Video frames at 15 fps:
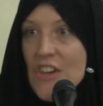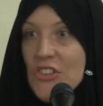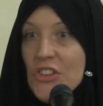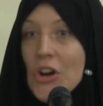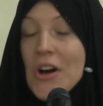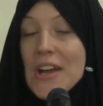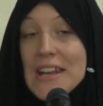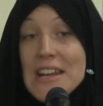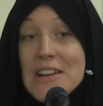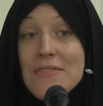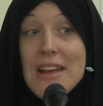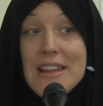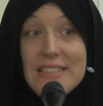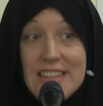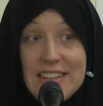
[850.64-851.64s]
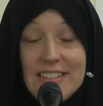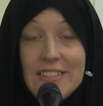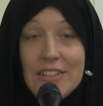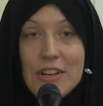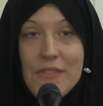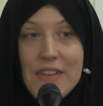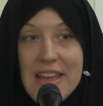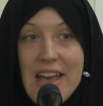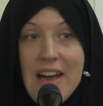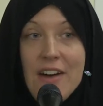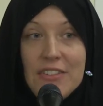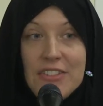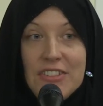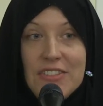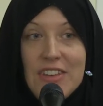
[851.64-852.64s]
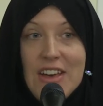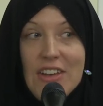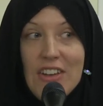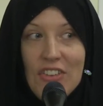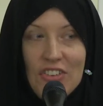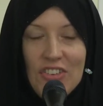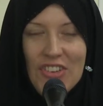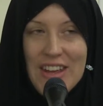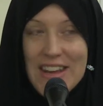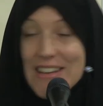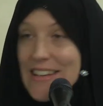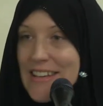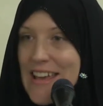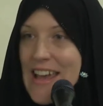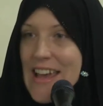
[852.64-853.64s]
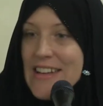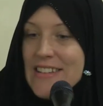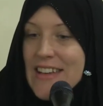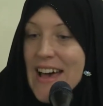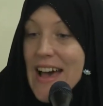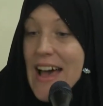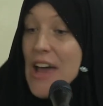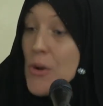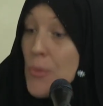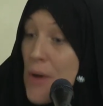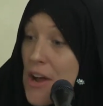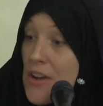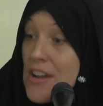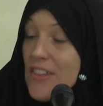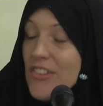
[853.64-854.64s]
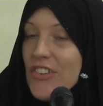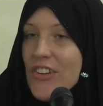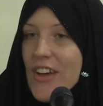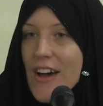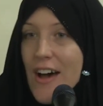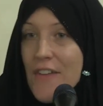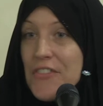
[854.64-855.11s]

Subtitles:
So at any rate, this sort of account does indicate an awareness